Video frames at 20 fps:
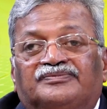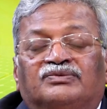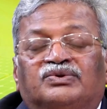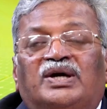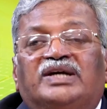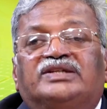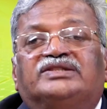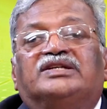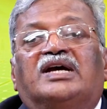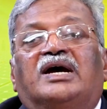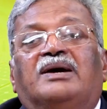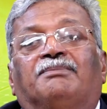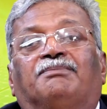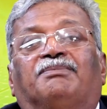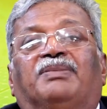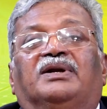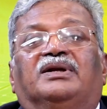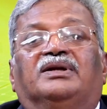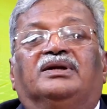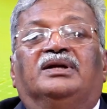For
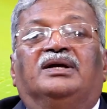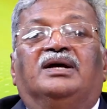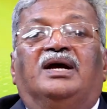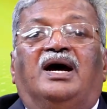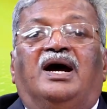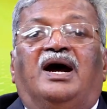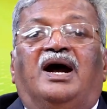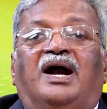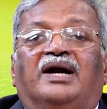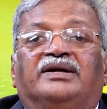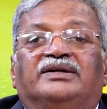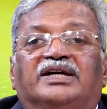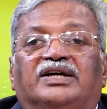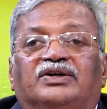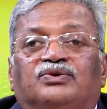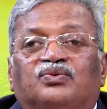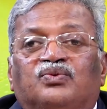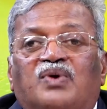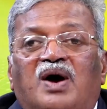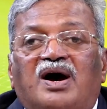example,
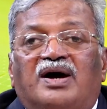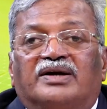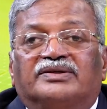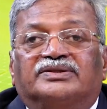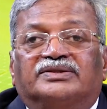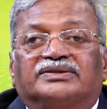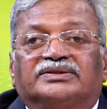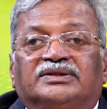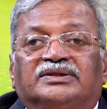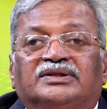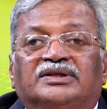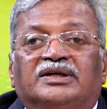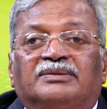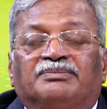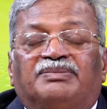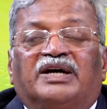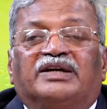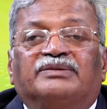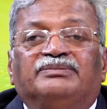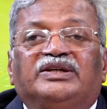100 watt
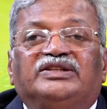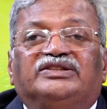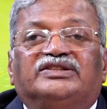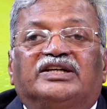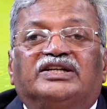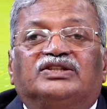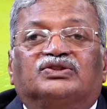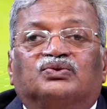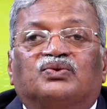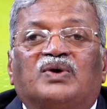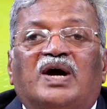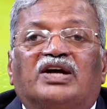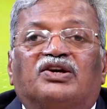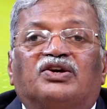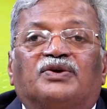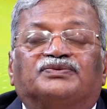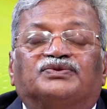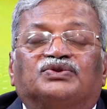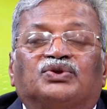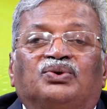per meter
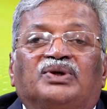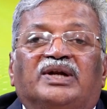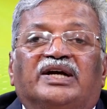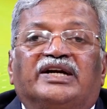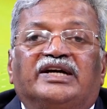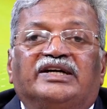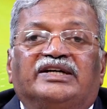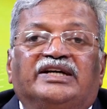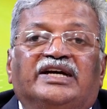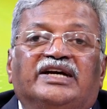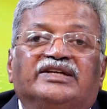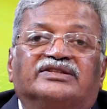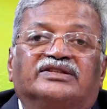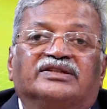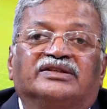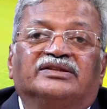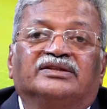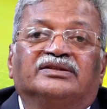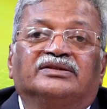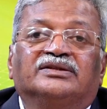square of solar
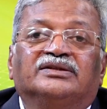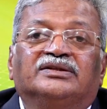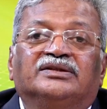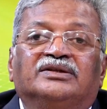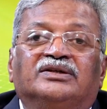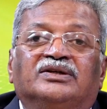radiation